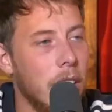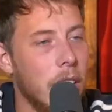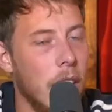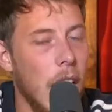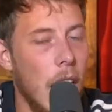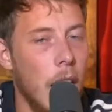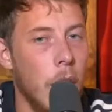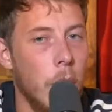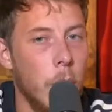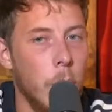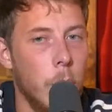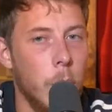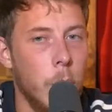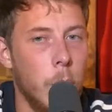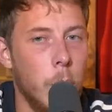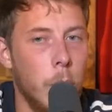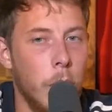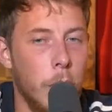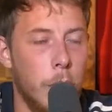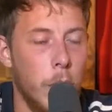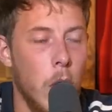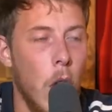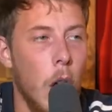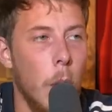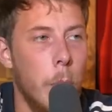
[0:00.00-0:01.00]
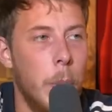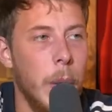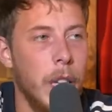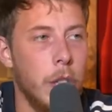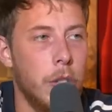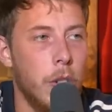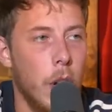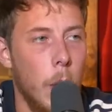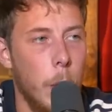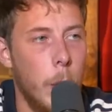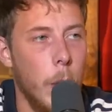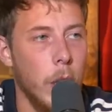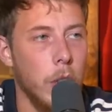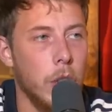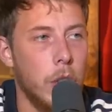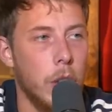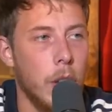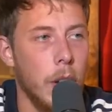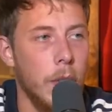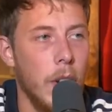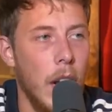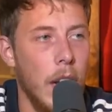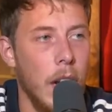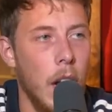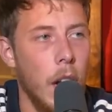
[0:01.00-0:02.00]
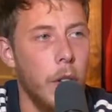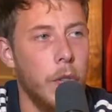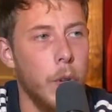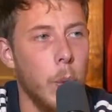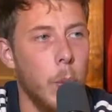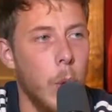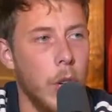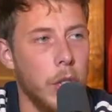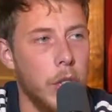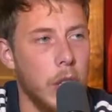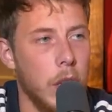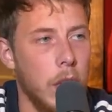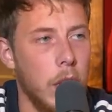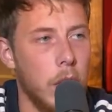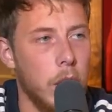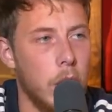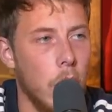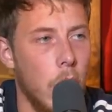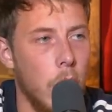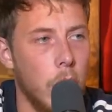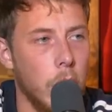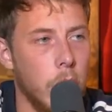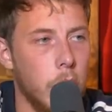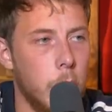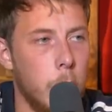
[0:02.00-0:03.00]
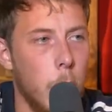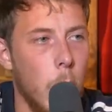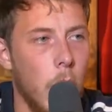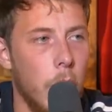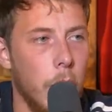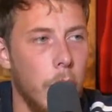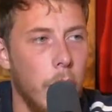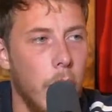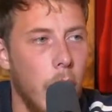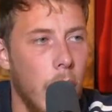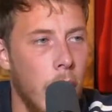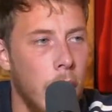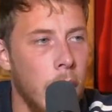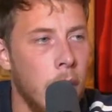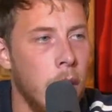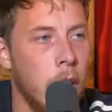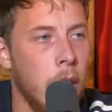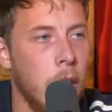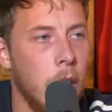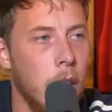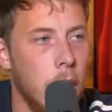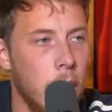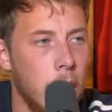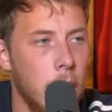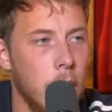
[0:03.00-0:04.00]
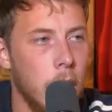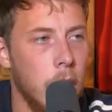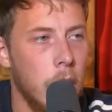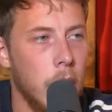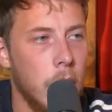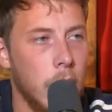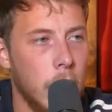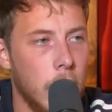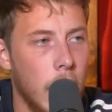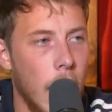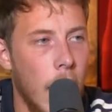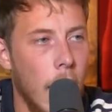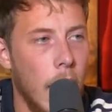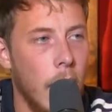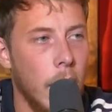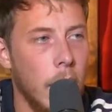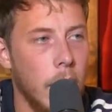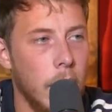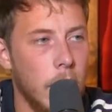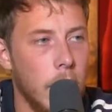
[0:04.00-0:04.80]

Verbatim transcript: It's Yeah. fucking crazy. We've And got a picture the- up on screen right now if you're watching this on Spotify. Yeah. Yeah.